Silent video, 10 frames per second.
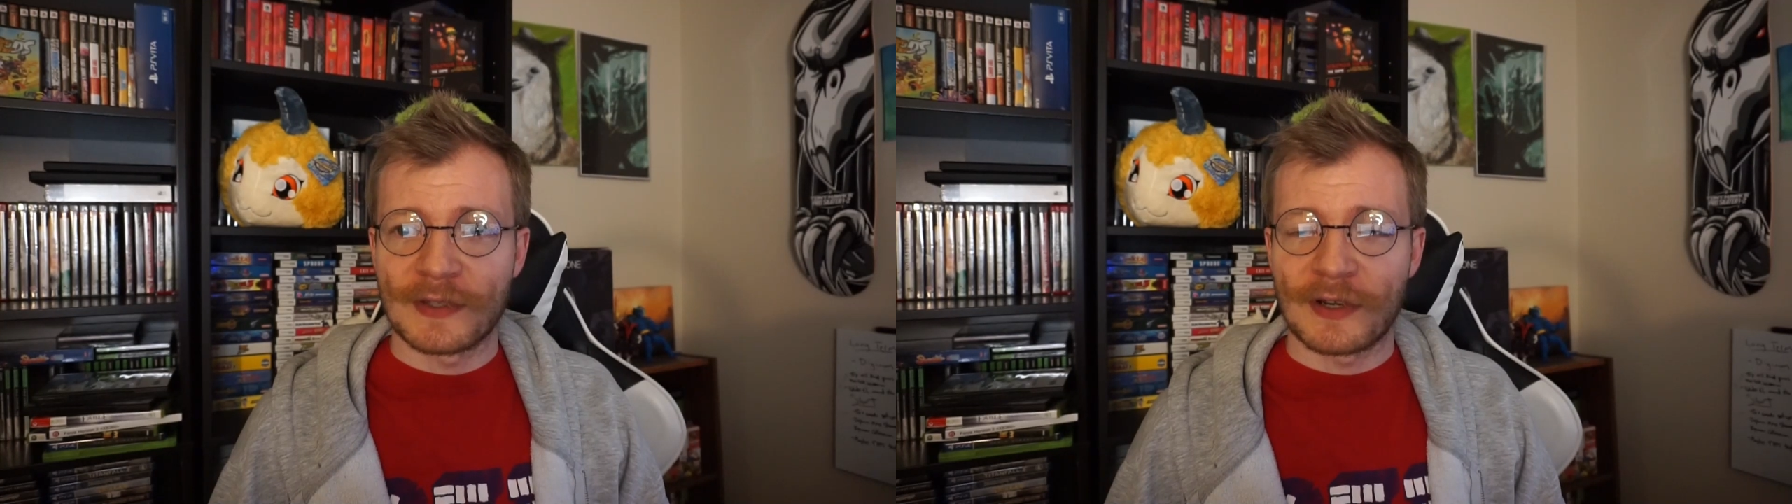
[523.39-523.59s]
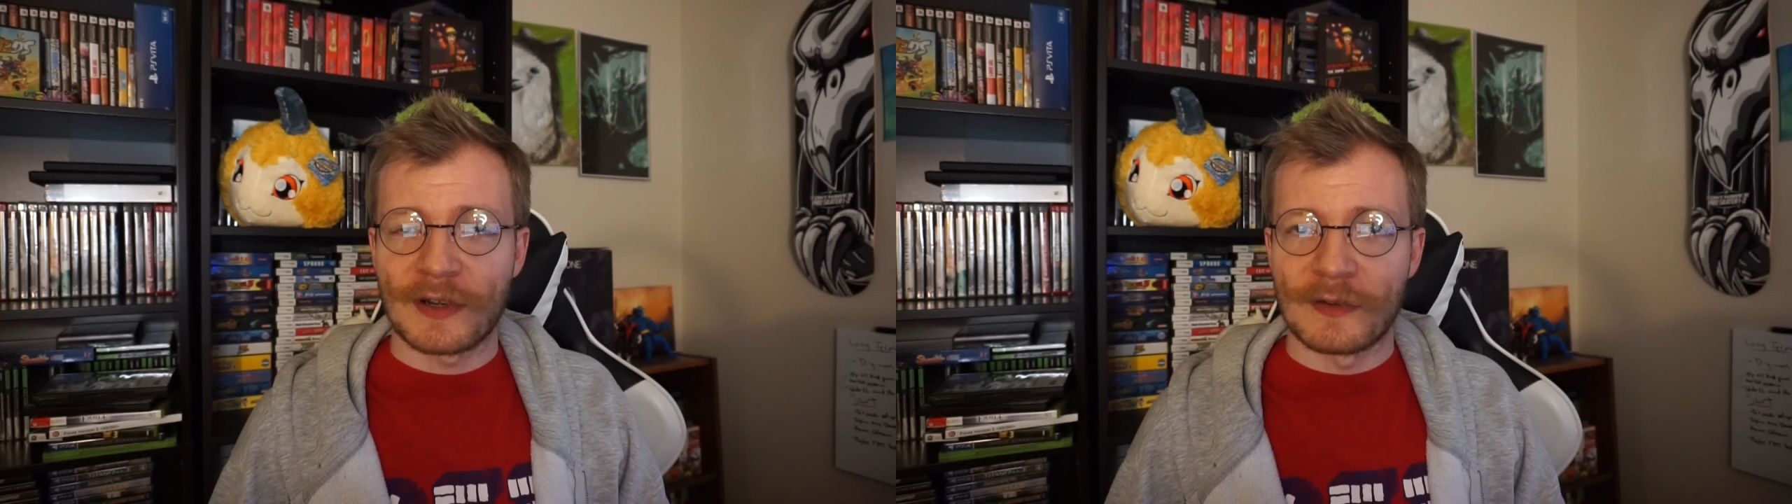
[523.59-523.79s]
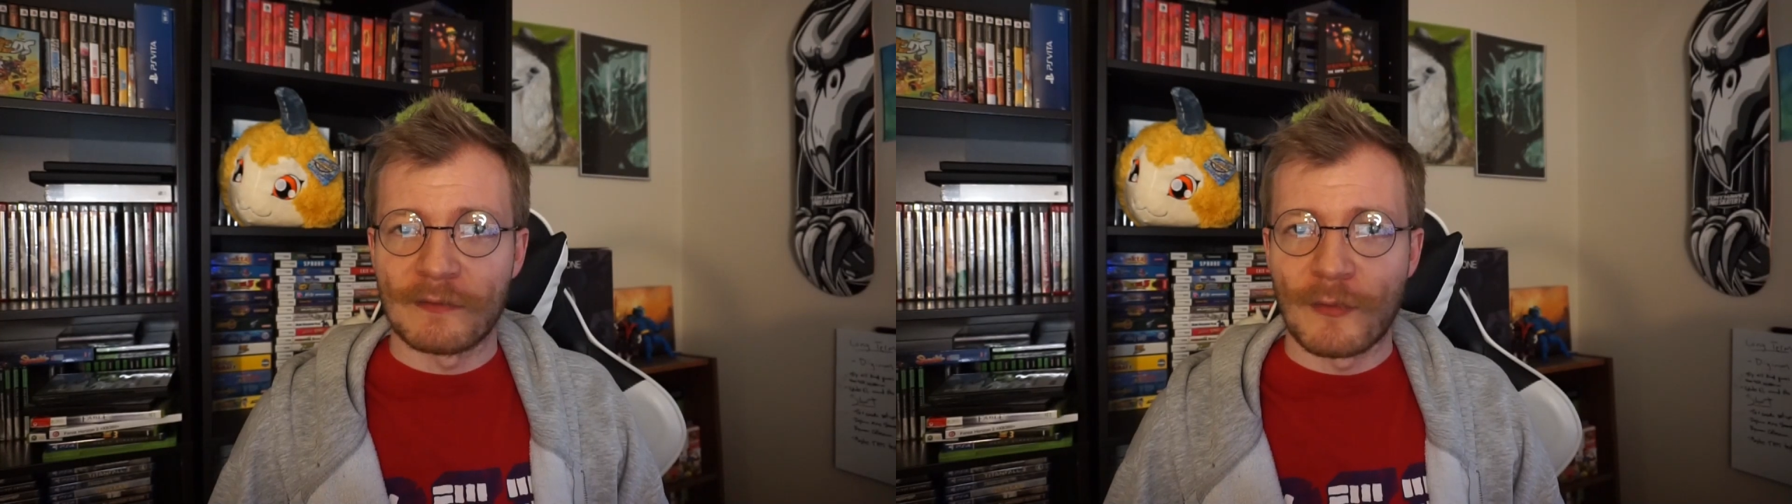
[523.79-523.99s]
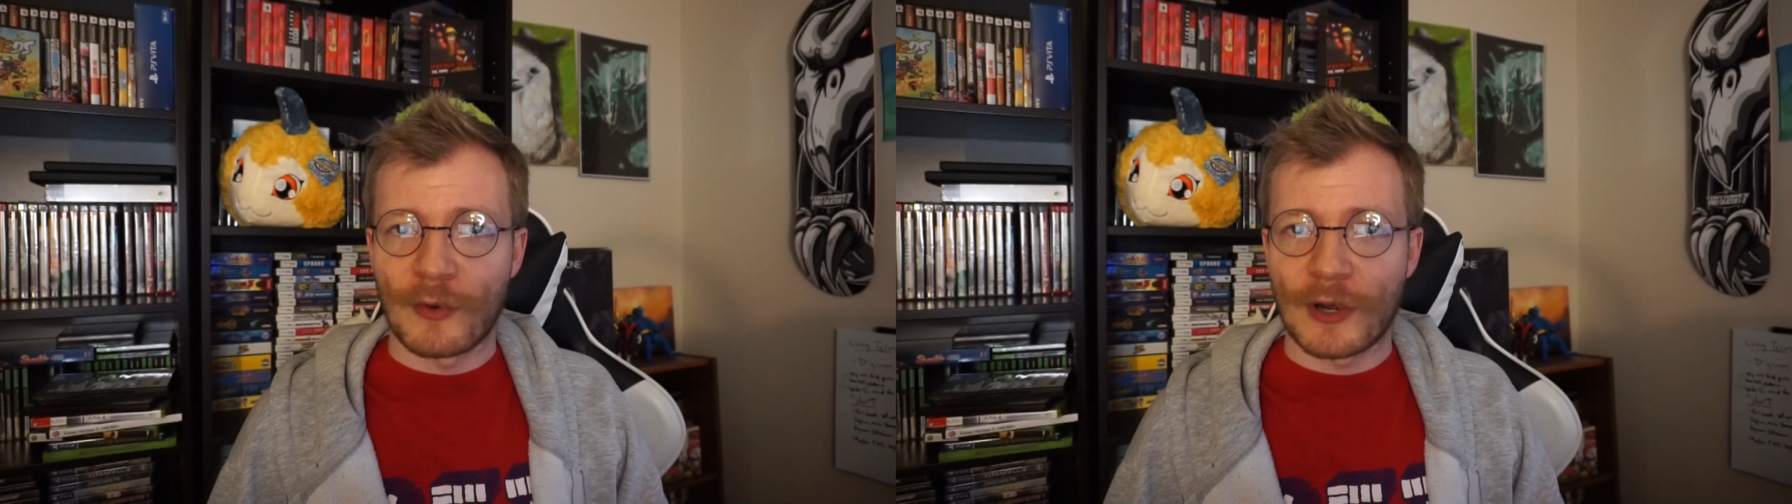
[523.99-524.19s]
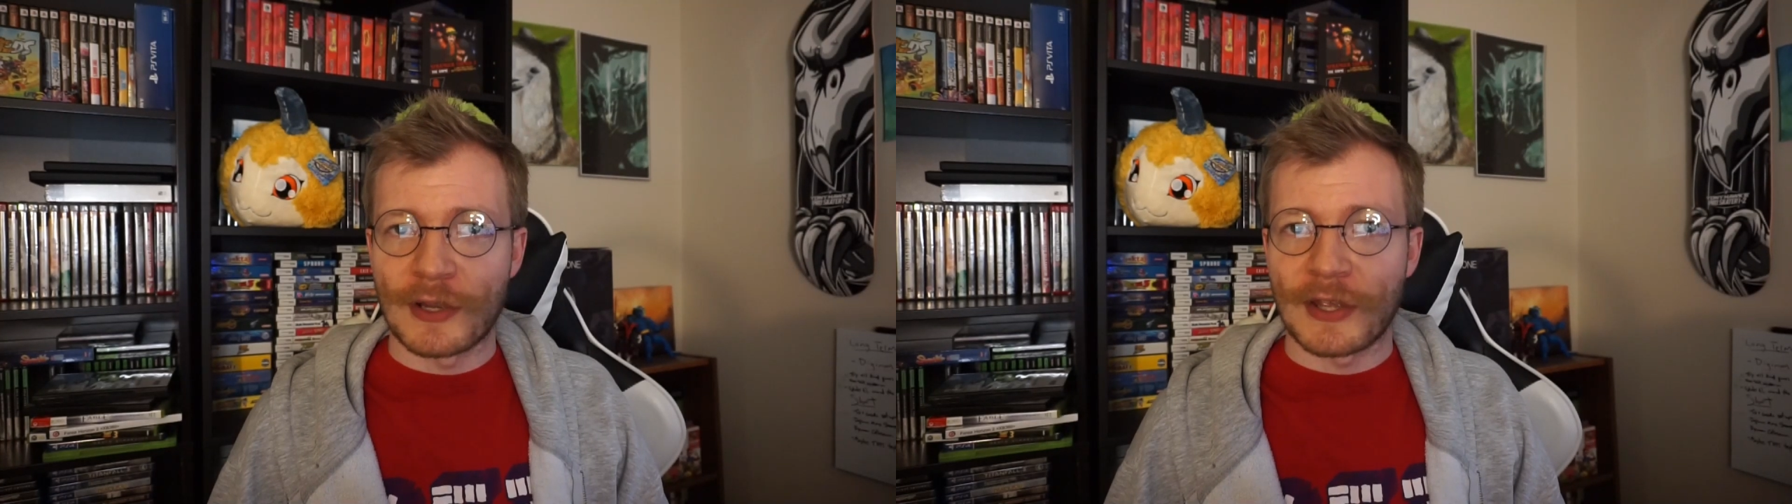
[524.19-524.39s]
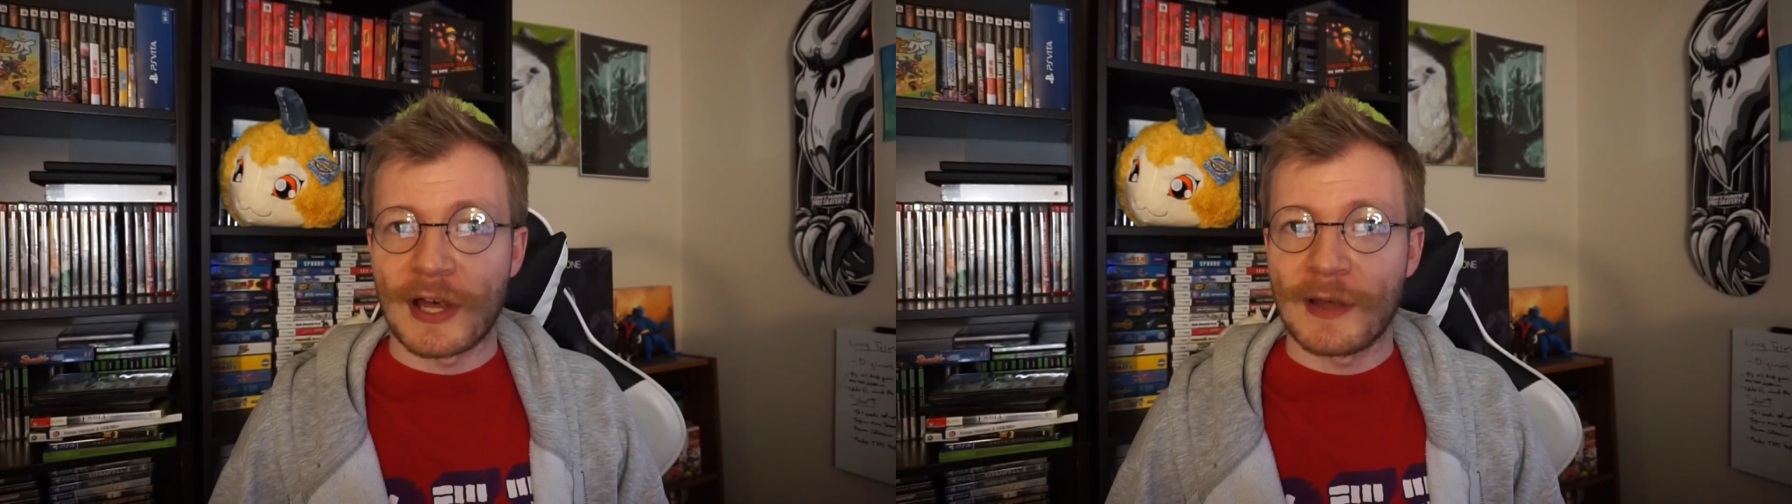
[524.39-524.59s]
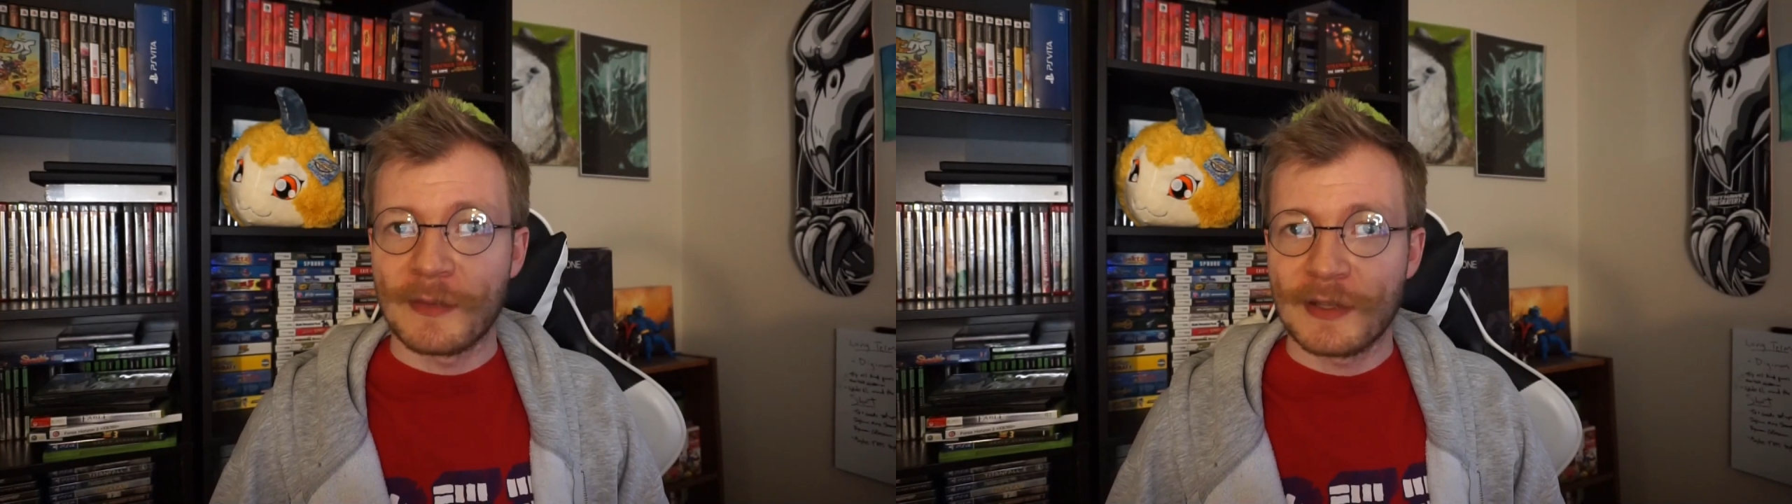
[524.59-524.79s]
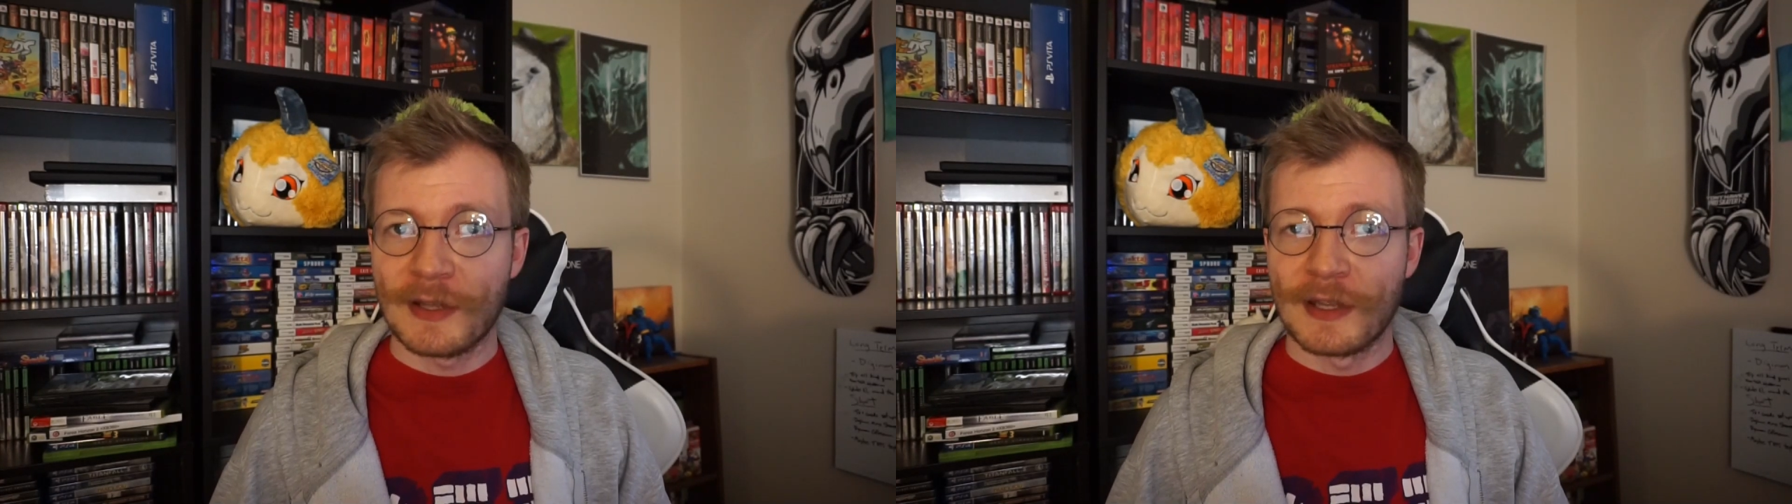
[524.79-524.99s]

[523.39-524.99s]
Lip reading: are more uncommon,